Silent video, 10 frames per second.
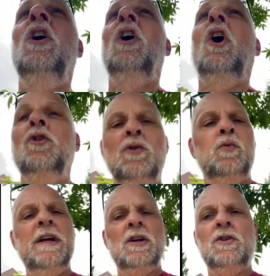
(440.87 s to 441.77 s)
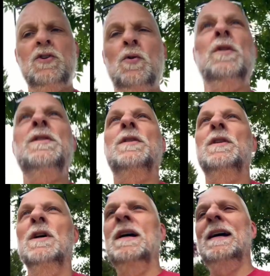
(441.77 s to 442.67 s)
Under regular shorts,
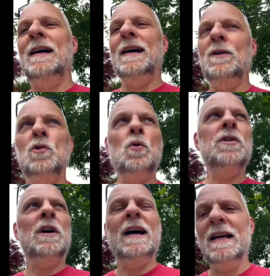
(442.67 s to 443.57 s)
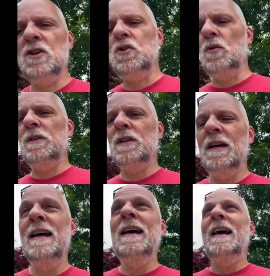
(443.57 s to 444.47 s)
outdoor hiking shorts,
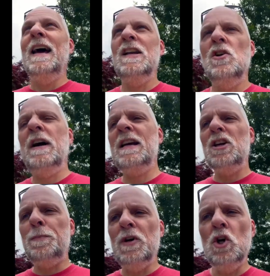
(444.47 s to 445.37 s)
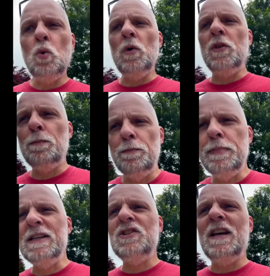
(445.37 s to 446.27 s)
and you're hiking up a hill with
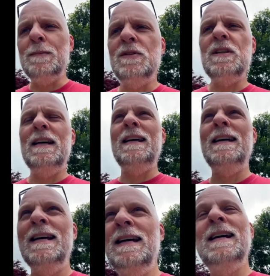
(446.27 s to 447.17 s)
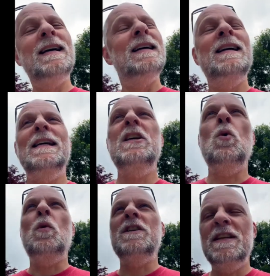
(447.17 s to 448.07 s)
big steps. You can
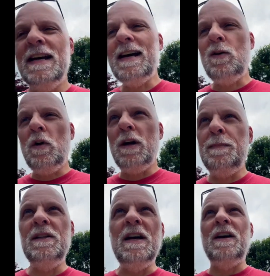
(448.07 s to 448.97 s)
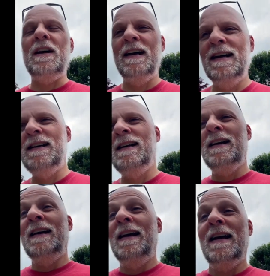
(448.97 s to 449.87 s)
wedge that guy right up in there.
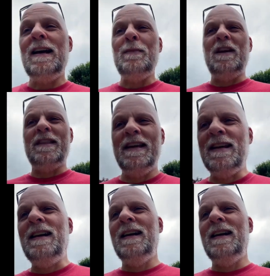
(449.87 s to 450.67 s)
Got me to thinking,